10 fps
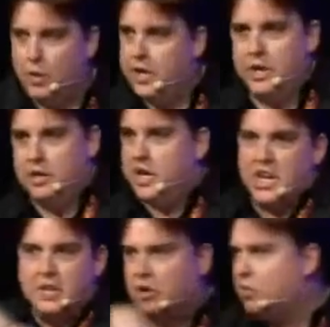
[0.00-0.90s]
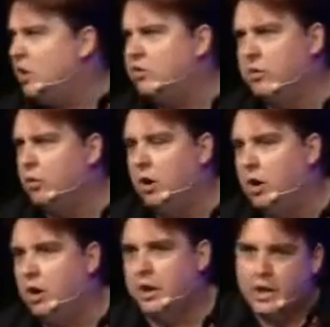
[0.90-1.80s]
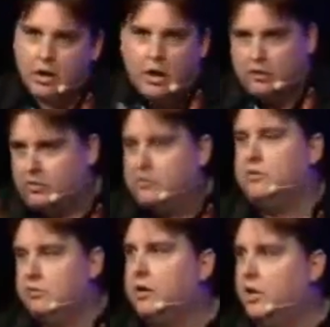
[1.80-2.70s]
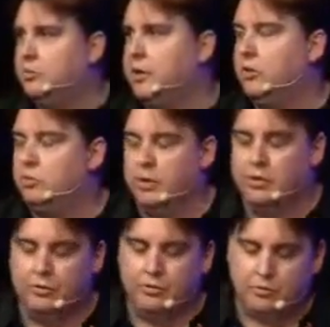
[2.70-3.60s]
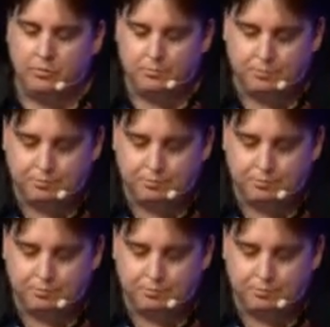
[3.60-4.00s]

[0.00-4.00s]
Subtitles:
When he can hit the ground so hard, he causes seismic explosions.